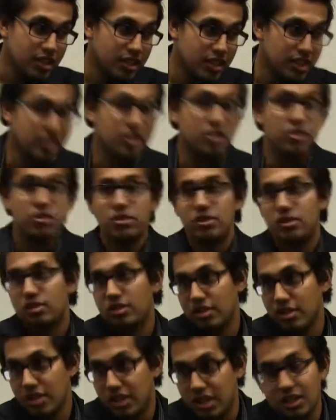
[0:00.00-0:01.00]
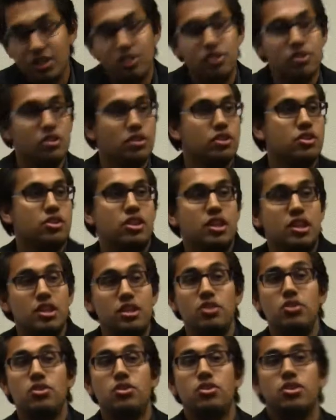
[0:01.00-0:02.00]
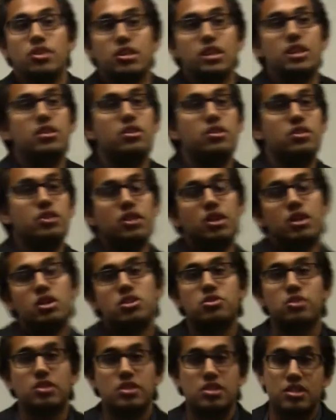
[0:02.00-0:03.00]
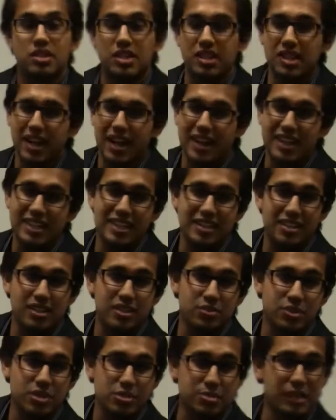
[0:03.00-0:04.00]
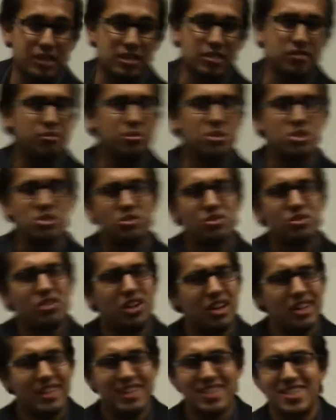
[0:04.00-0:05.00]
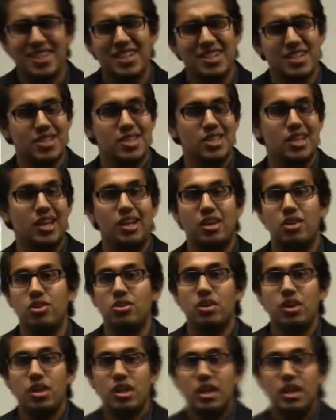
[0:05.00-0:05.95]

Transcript: thank you, thank you, thank you, thank you. So as I get a response from a student, all I say is thank you.